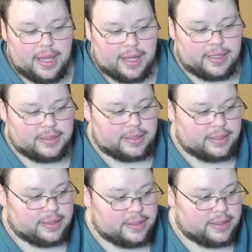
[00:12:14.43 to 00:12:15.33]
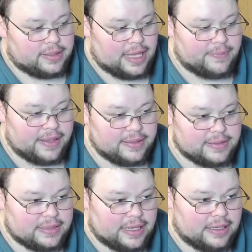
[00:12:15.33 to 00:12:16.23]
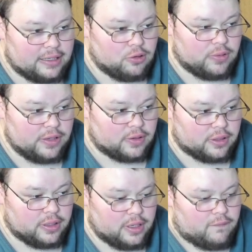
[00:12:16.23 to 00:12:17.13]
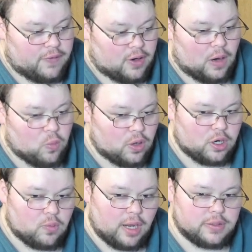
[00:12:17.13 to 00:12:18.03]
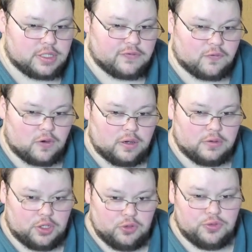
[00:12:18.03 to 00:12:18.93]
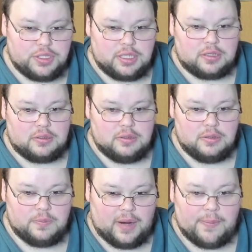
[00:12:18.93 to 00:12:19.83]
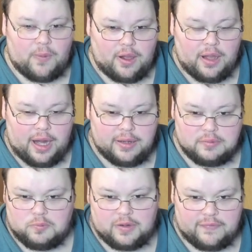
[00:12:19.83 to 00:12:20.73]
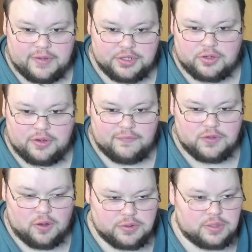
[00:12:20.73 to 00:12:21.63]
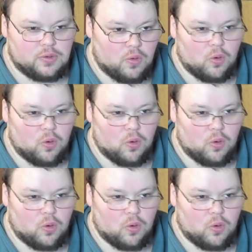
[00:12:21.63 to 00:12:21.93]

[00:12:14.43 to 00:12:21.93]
And that means that you either figure out workarounds for using pipewire on whatever distro you've chosen,